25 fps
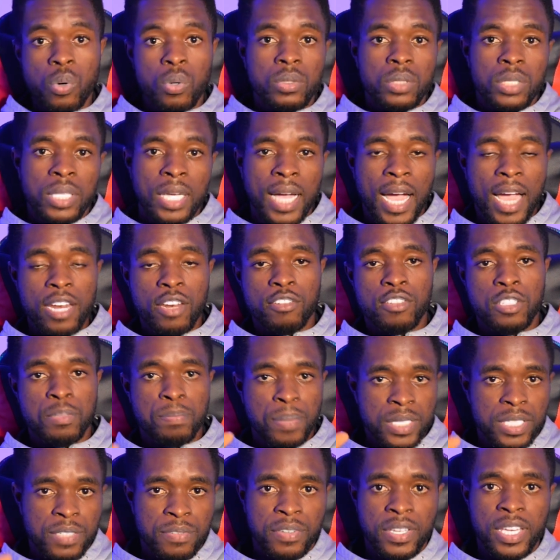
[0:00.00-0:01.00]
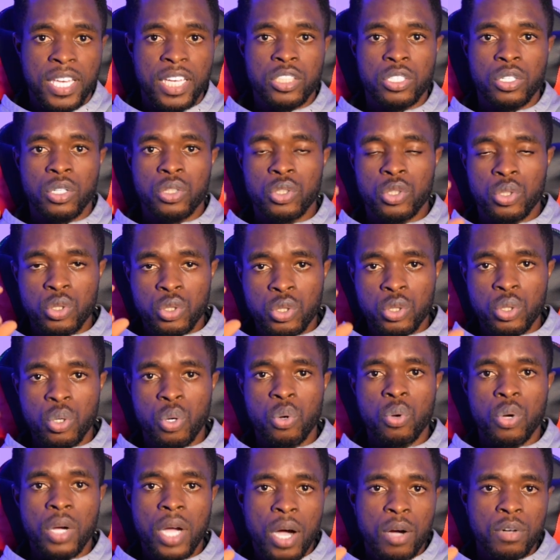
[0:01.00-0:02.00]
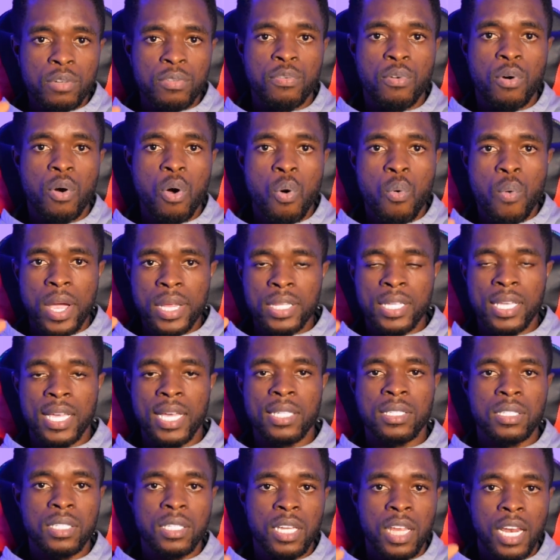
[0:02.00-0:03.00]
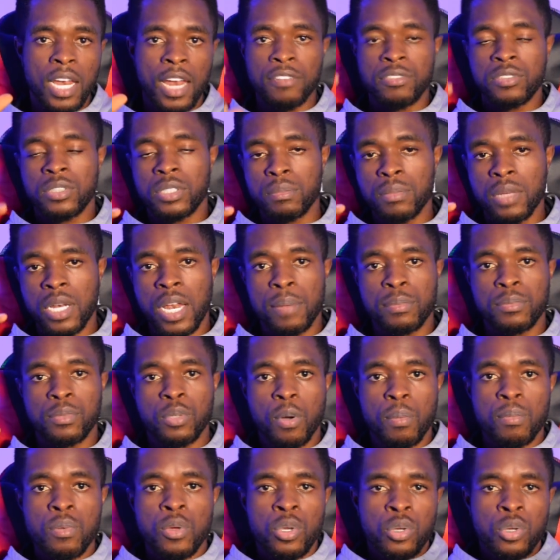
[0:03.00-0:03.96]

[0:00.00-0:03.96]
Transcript: the kind of specifications you should look out for when getting a live streaming laptop,